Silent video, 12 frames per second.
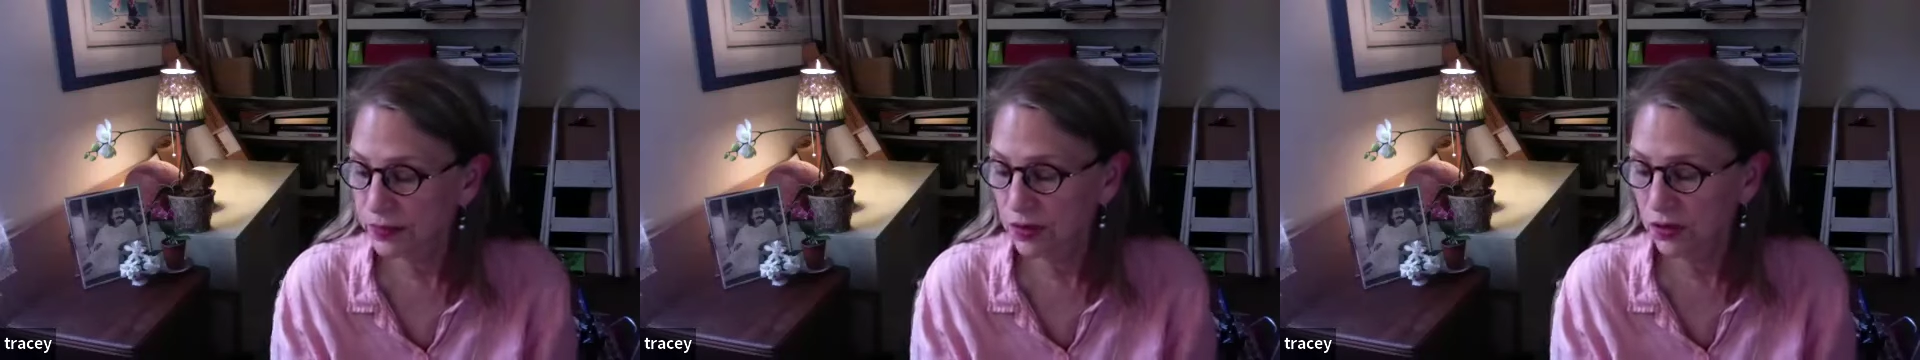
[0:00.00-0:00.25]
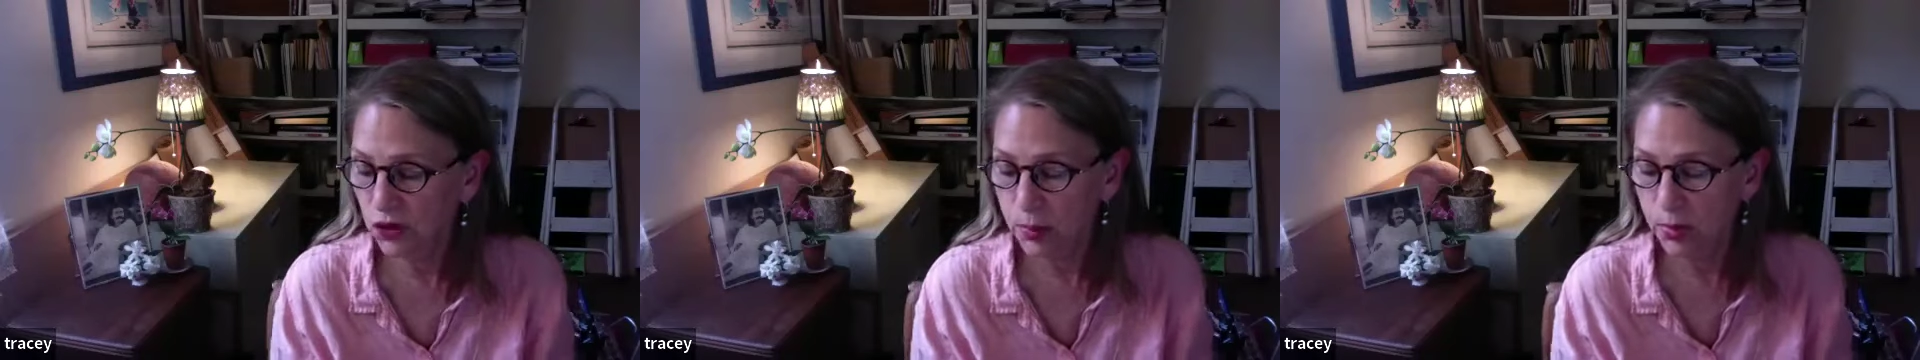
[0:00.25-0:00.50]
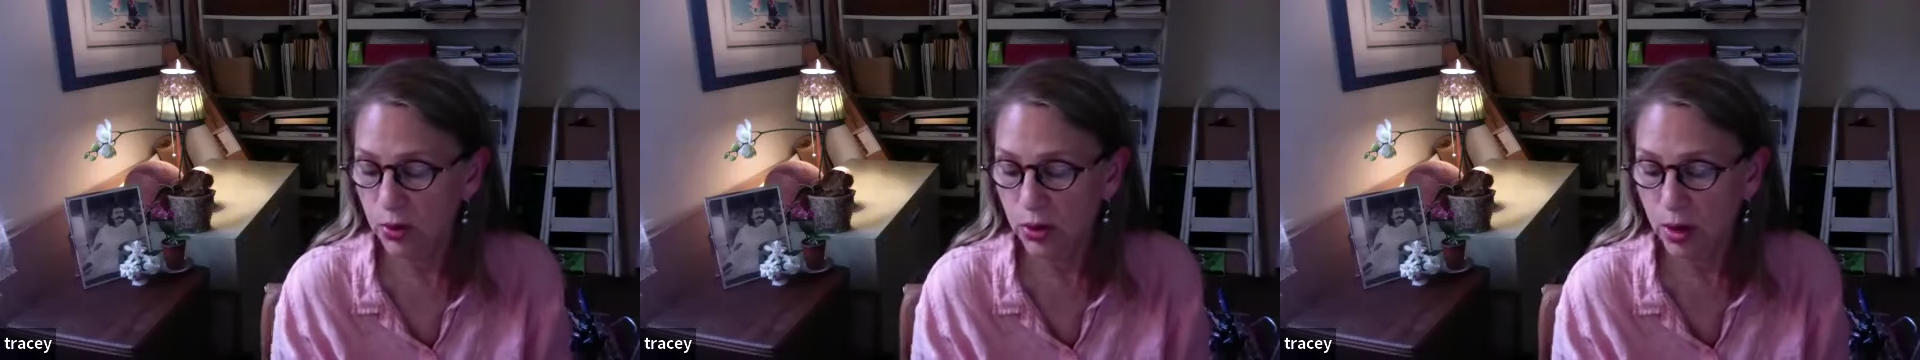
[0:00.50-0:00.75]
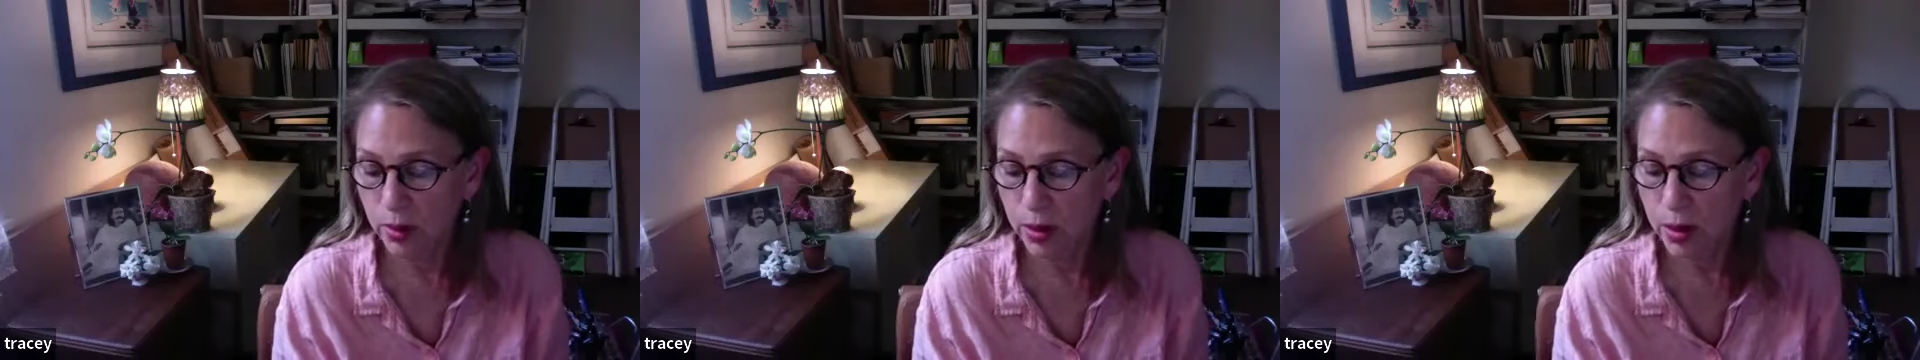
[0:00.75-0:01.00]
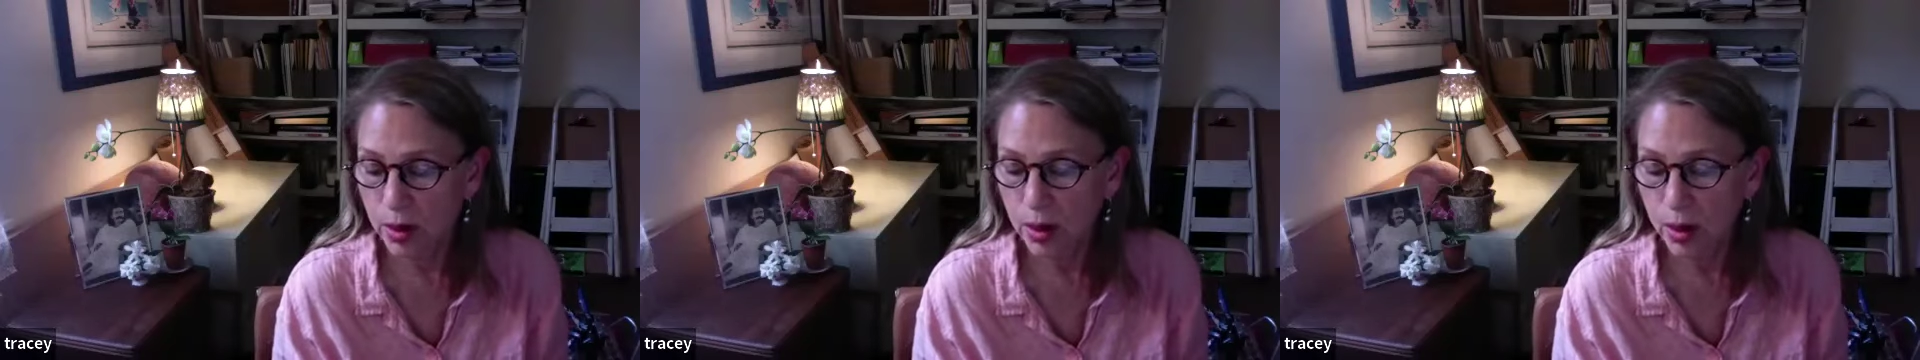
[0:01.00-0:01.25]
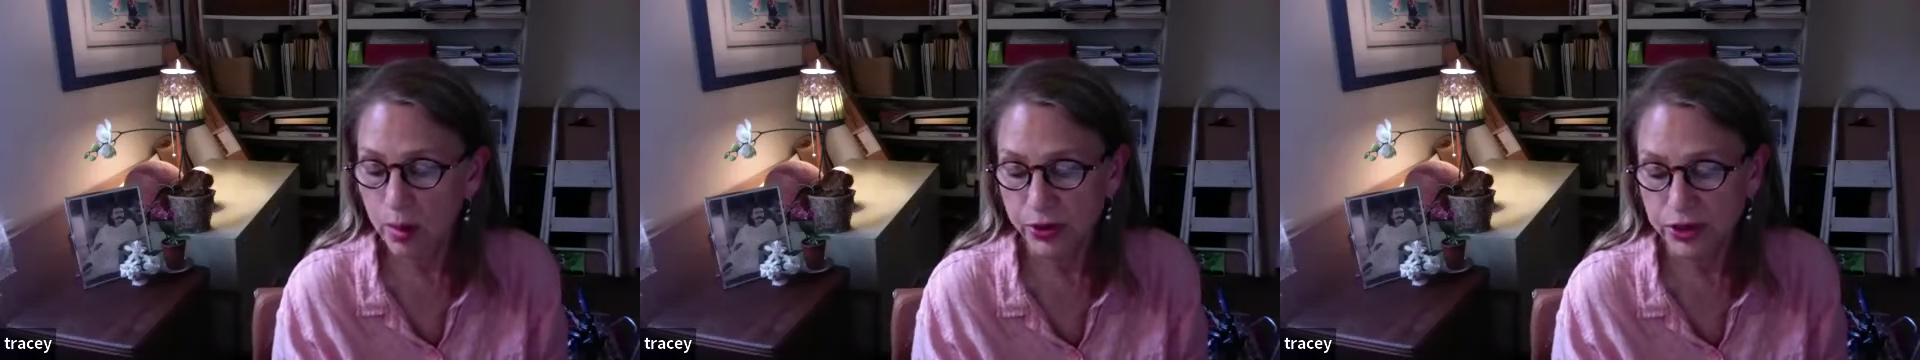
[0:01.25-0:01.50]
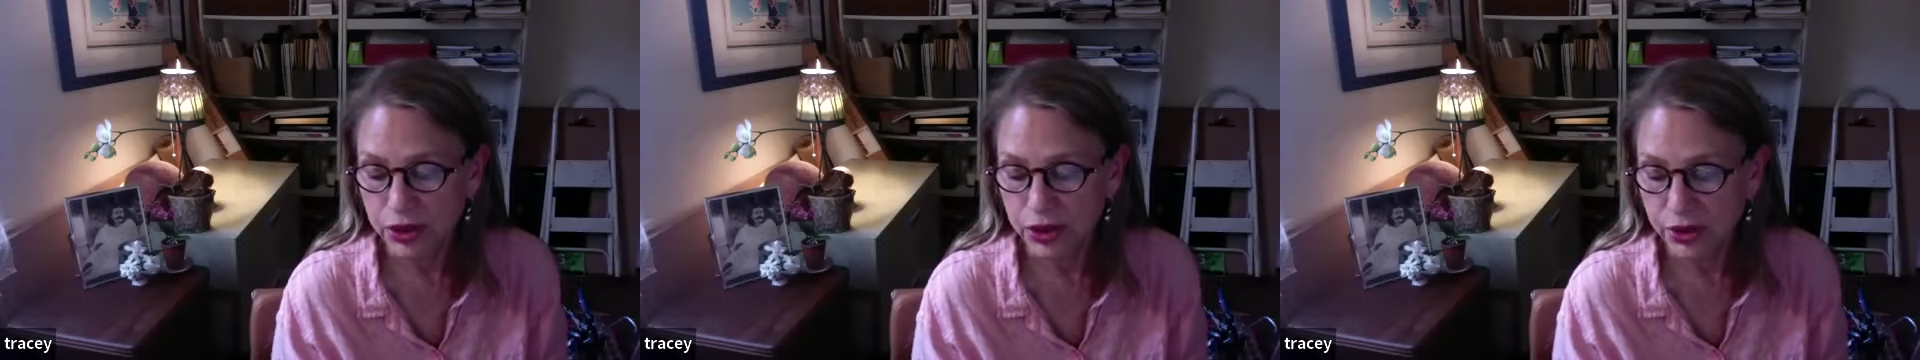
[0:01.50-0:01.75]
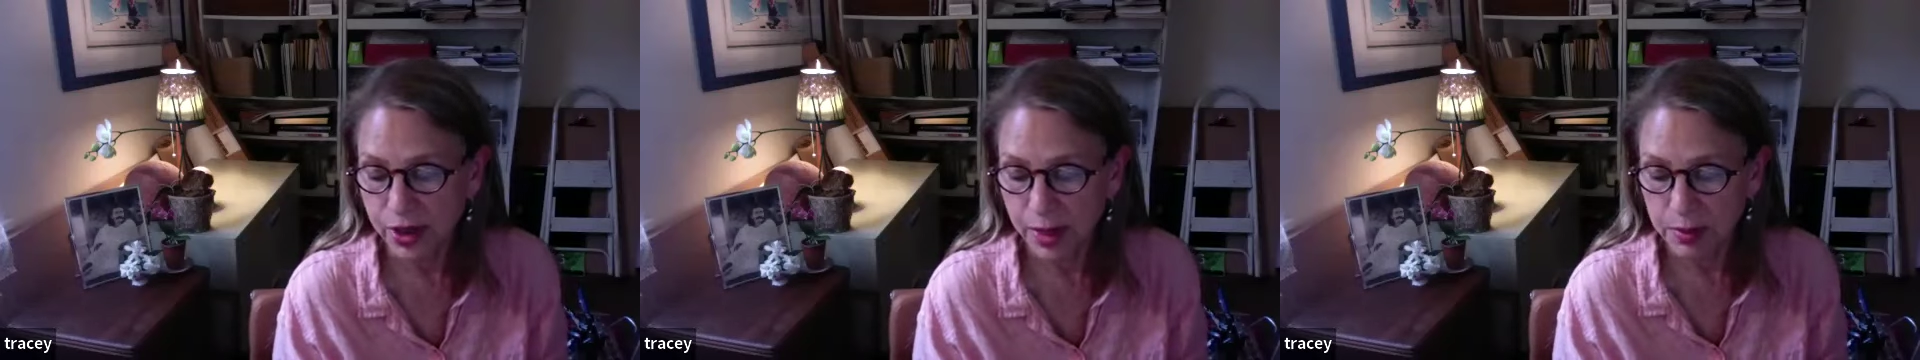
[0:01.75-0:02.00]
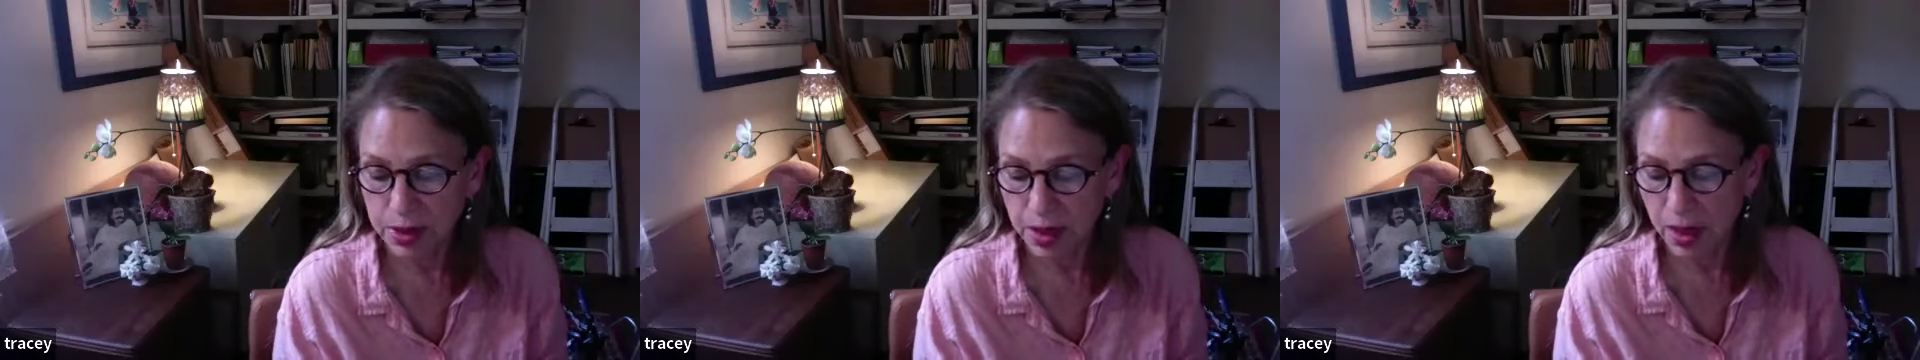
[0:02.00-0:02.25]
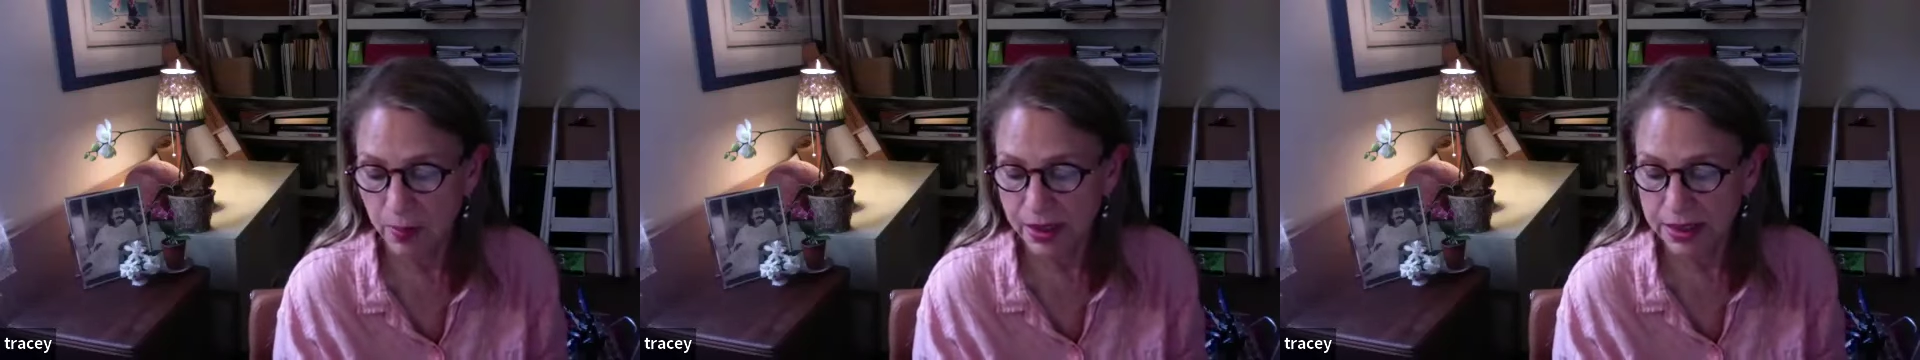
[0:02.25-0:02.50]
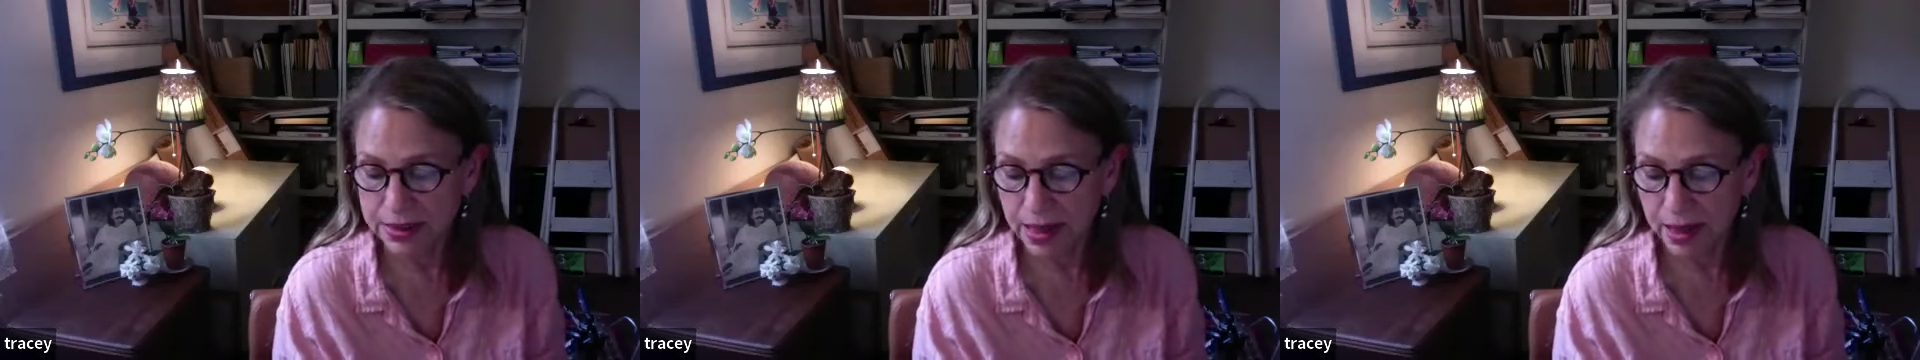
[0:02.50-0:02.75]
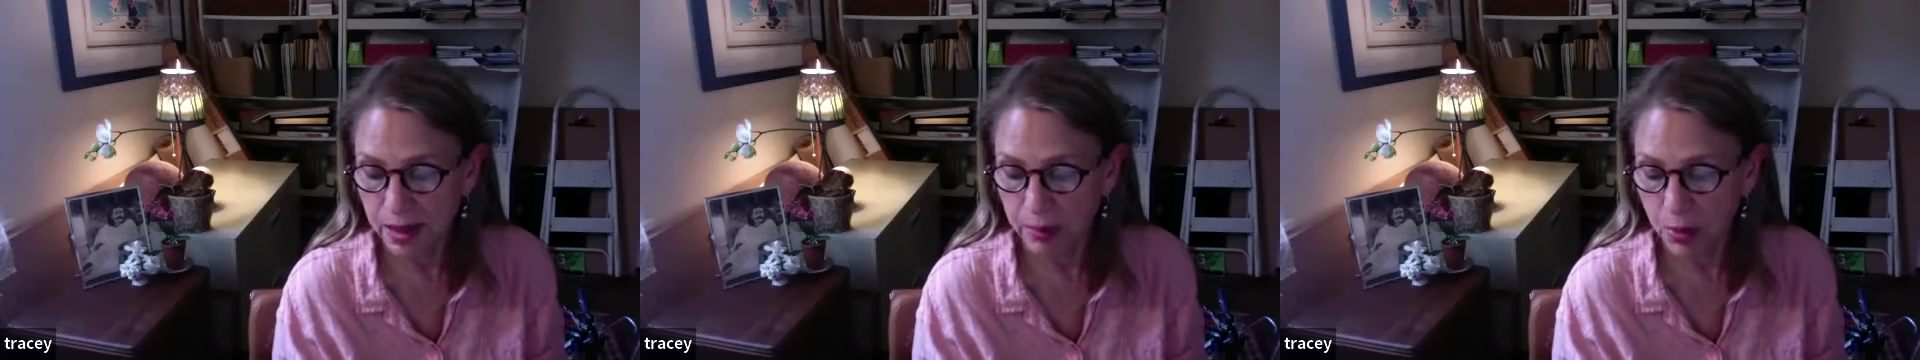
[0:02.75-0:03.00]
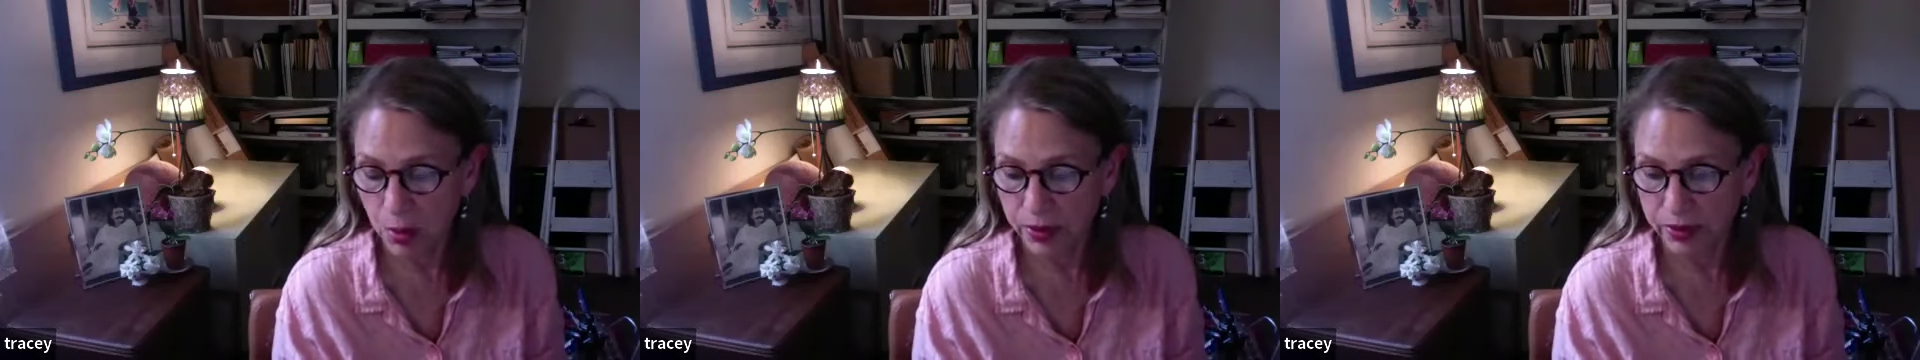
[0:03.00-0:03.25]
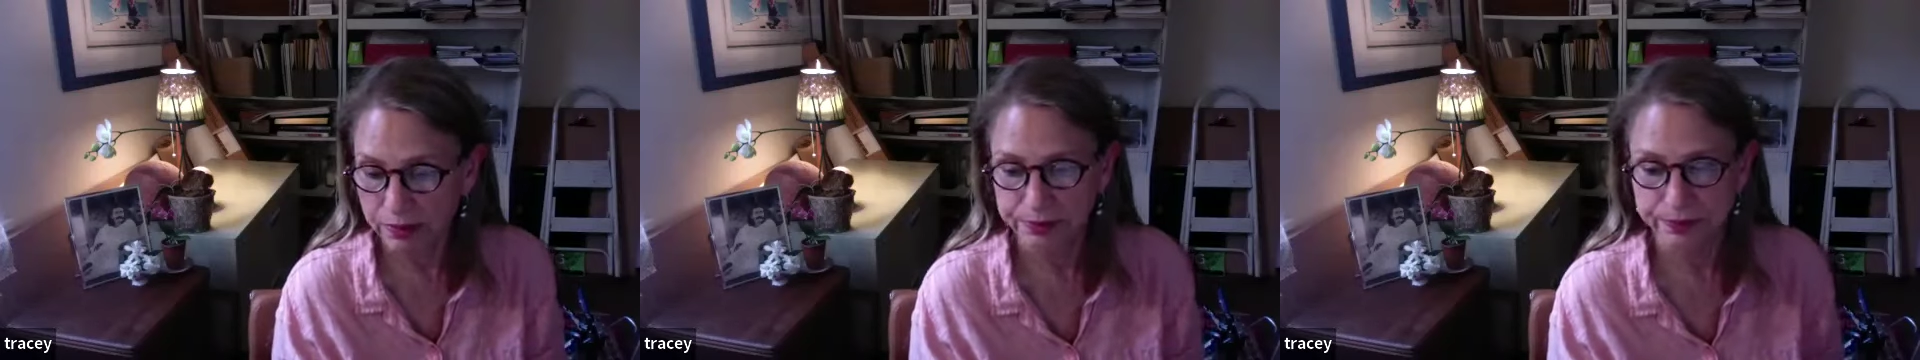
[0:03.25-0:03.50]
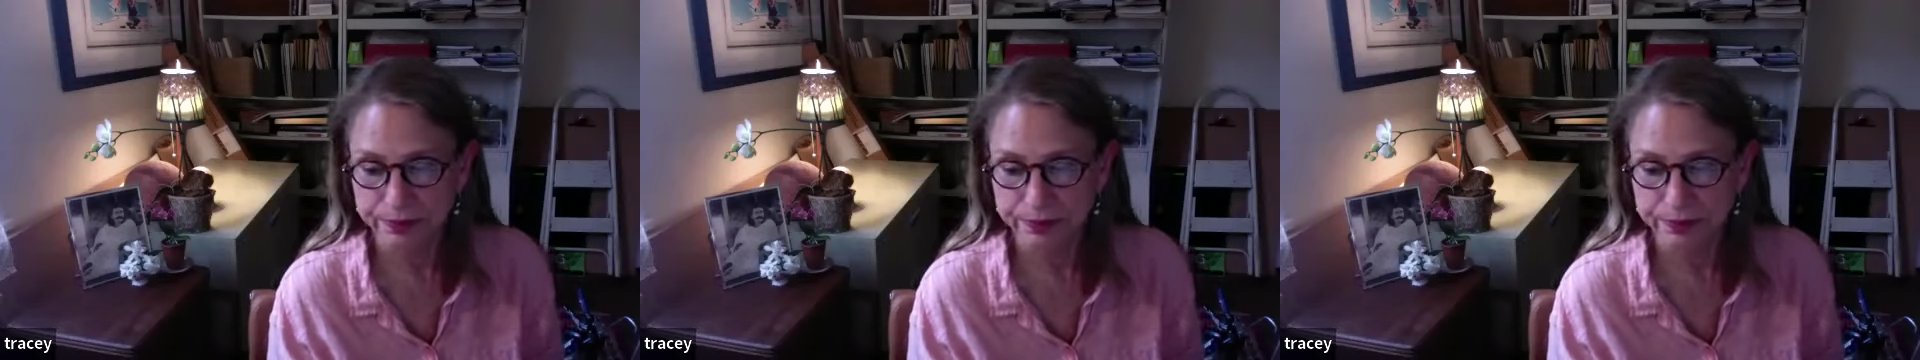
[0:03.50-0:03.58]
The sober preacher had become an ecstatic poet.